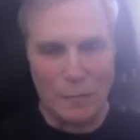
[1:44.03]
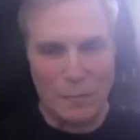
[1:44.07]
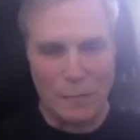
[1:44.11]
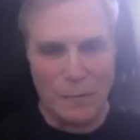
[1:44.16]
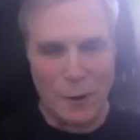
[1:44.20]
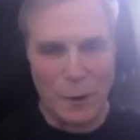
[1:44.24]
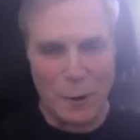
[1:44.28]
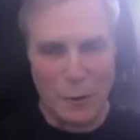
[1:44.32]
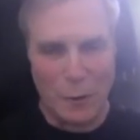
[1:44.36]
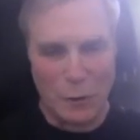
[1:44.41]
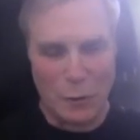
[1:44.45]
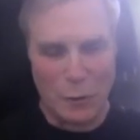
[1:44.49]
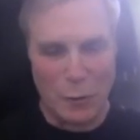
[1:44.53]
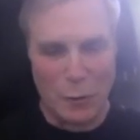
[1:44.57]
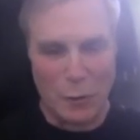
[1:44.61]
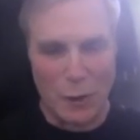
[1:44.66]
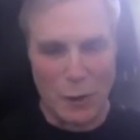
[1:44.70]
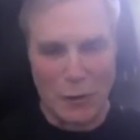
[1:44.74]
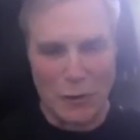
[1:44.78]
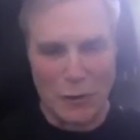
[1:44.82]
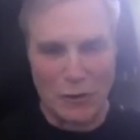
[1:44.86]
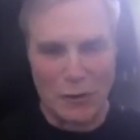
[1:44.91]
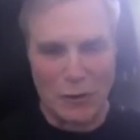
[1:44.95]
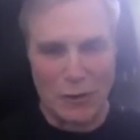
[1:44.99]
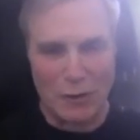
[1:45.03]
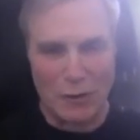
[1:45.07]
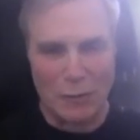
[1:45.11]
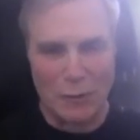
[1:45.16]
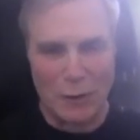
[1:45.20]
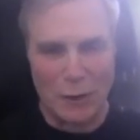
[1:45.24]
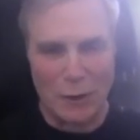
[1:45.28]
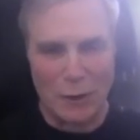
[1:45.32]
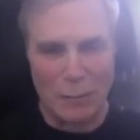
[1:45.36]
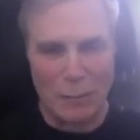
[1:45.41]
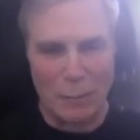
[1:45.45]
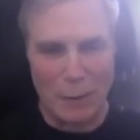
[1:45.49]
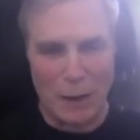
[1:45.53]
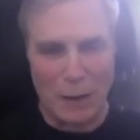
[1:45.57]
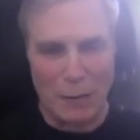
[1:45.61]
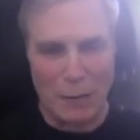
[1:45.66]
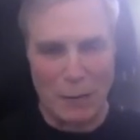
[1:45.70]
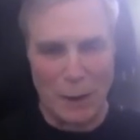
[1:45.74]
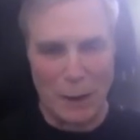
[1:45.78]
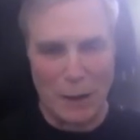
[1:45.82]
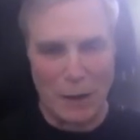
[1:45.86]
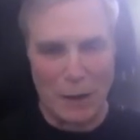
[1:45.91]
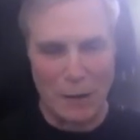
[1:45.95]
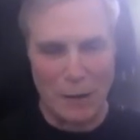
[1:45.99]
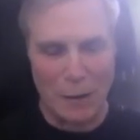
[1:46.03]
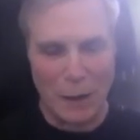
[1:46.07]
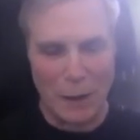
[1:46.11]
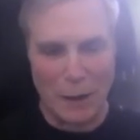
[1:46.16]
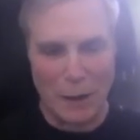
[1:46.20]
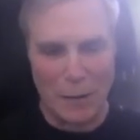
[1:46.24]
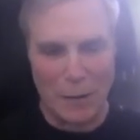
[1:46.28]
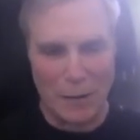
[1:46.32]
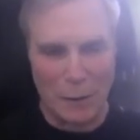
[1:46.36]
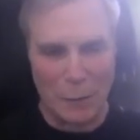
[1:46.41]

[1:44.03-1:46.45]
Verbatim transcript: folks who watch TV may recognize.